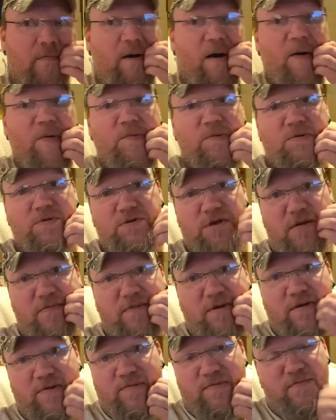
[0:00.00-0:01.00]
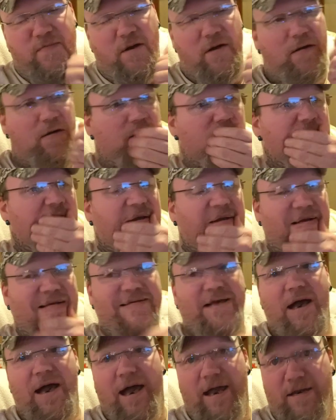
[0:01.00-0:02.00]
owners of it
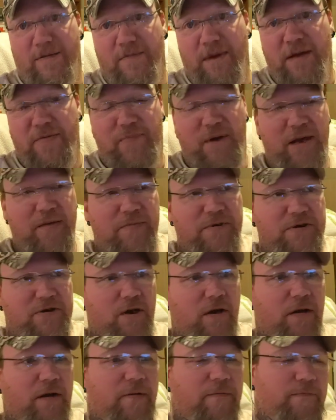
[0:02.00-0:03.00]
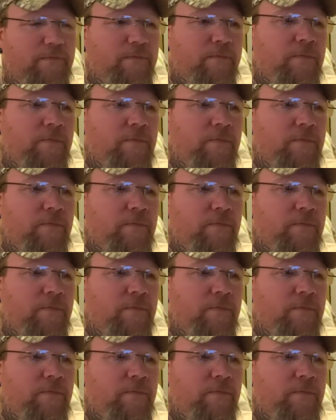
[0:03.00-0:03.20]
because I had to make payments on it.